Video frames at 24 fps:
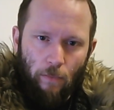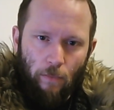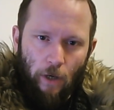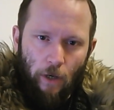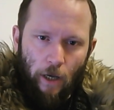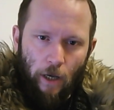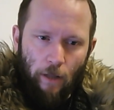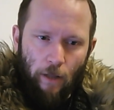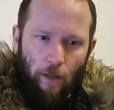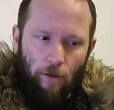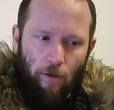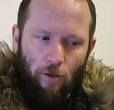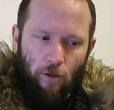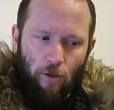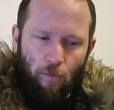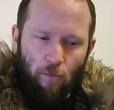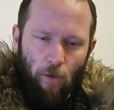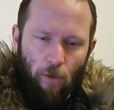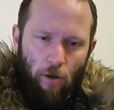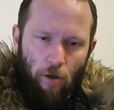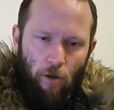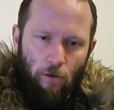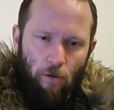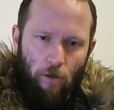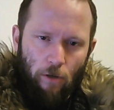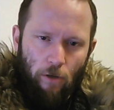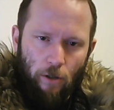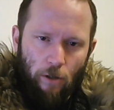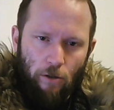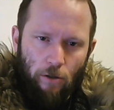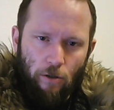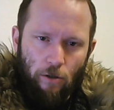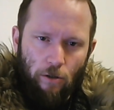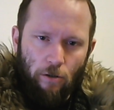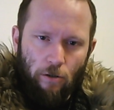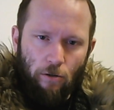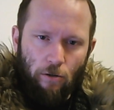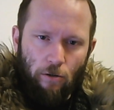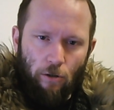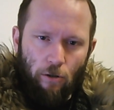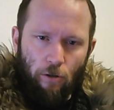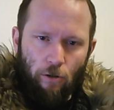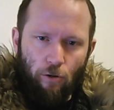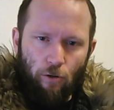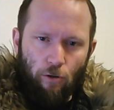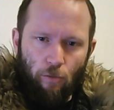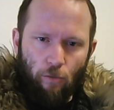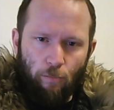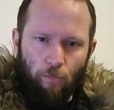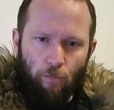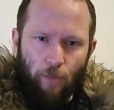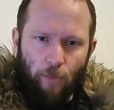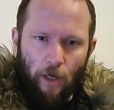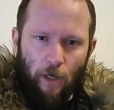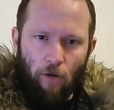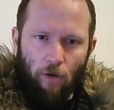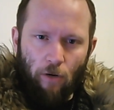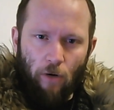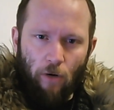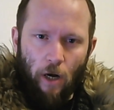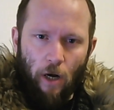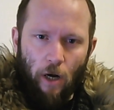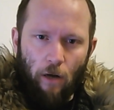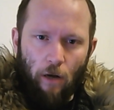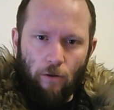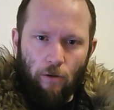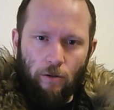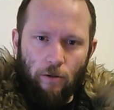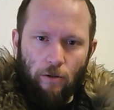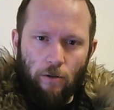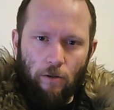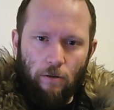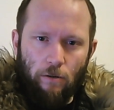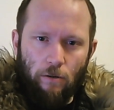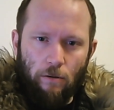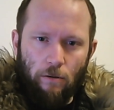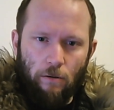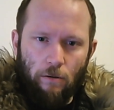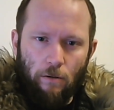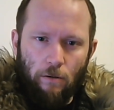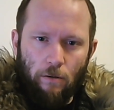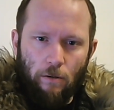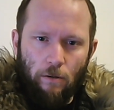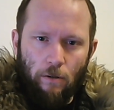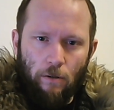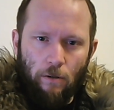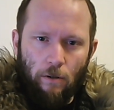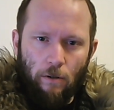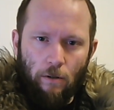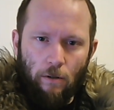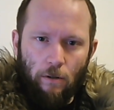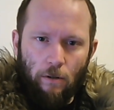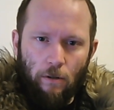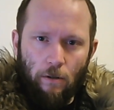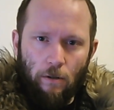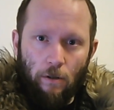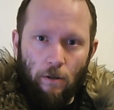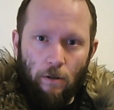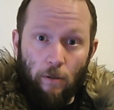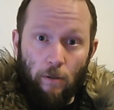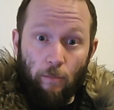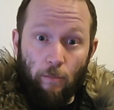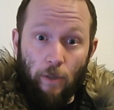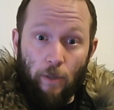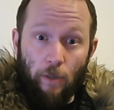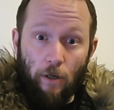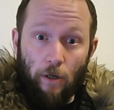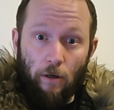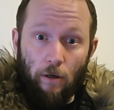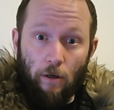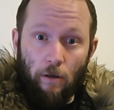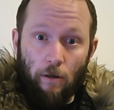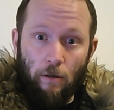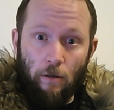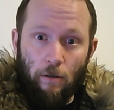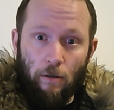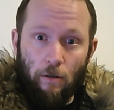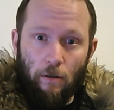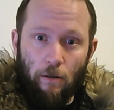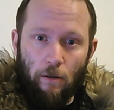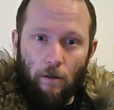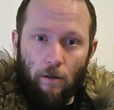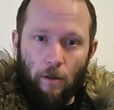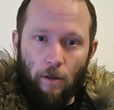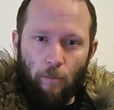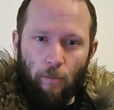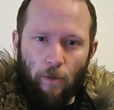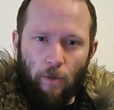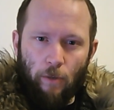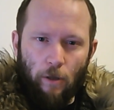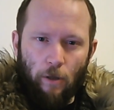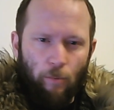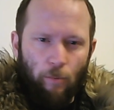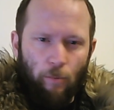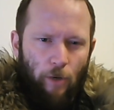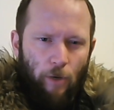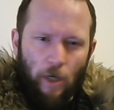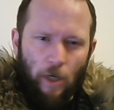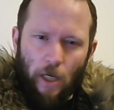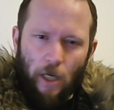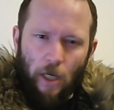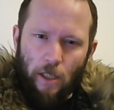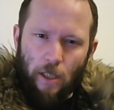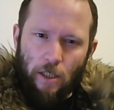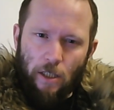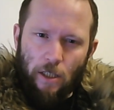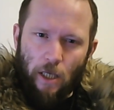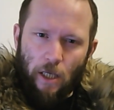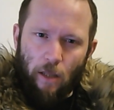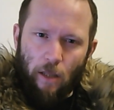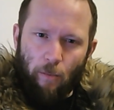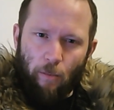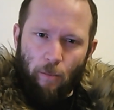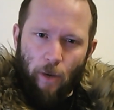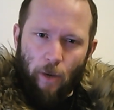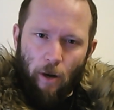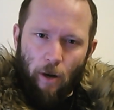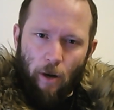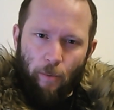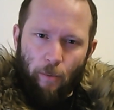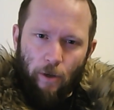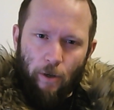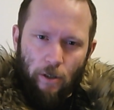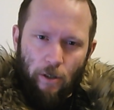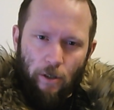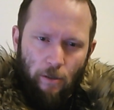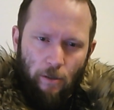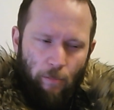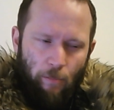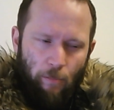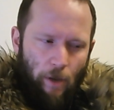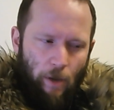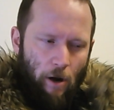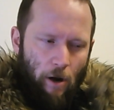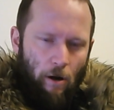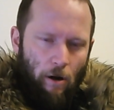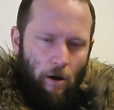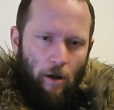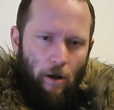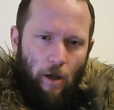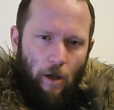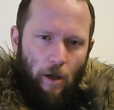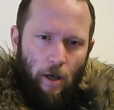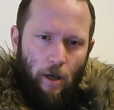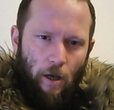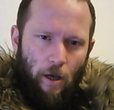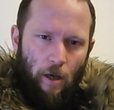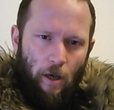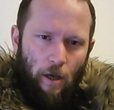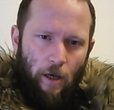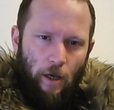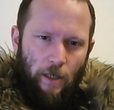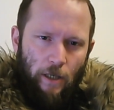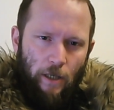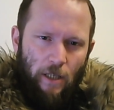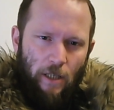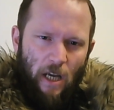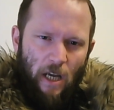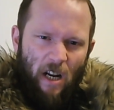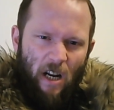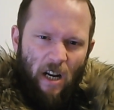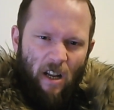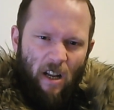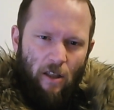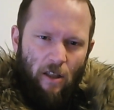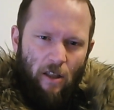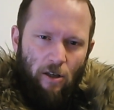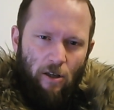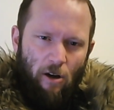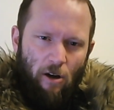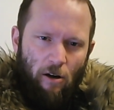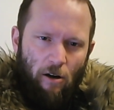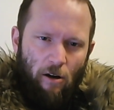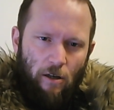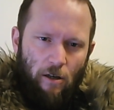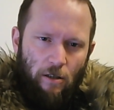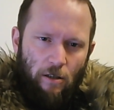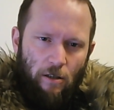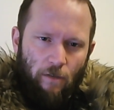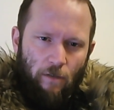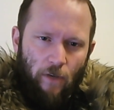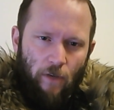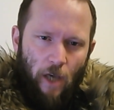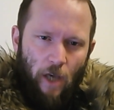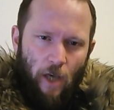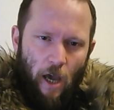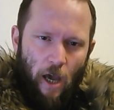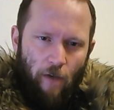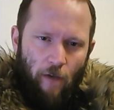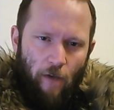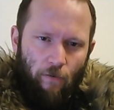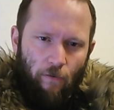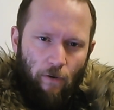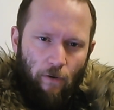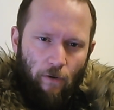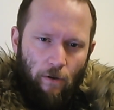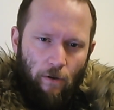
And the small grunts turn to big growls. Bigger. But he can't see the bear because the bear is hidden in the darkness of the cave.